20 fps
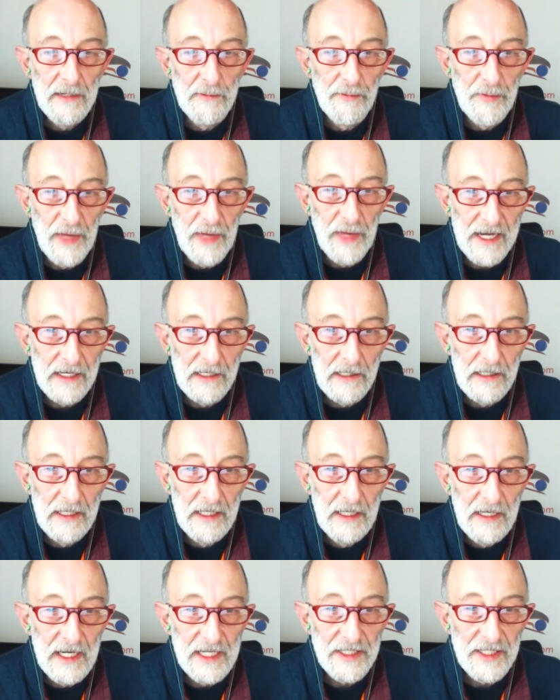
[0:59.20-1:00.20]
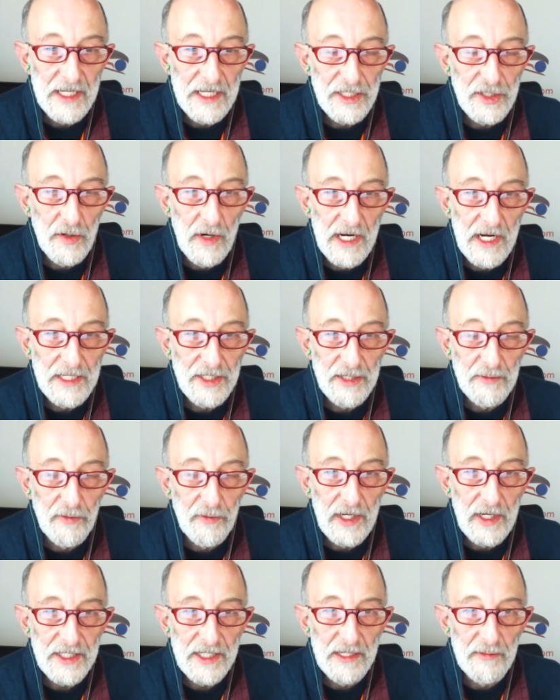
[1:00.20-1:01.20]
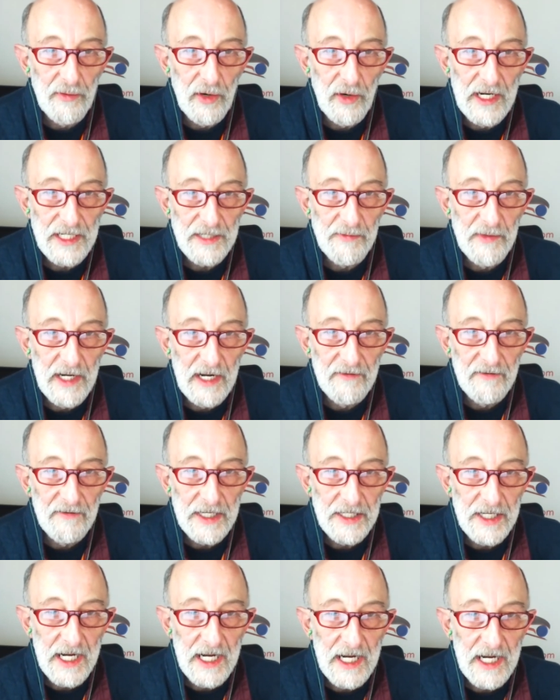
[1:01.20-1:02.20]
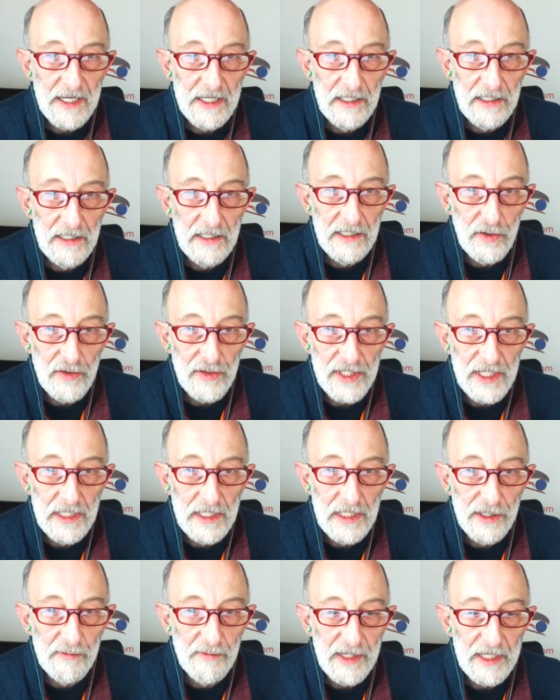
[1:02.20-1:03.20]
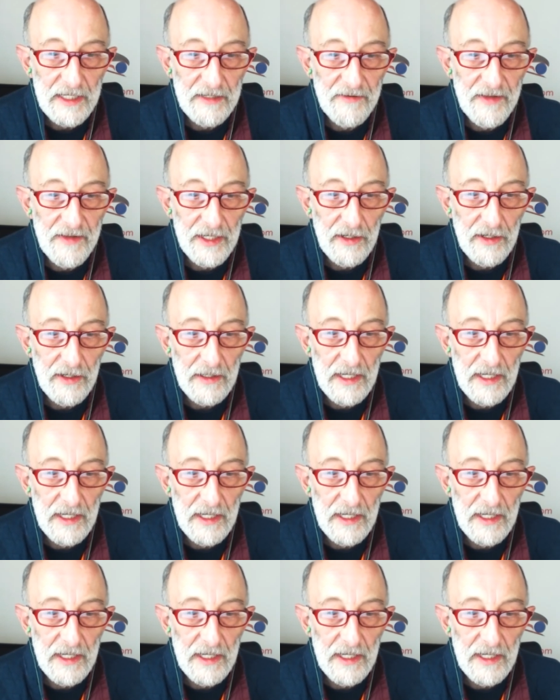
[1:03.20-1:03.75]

battle as they try and suppress the price, but every day they'll lose a little bit of their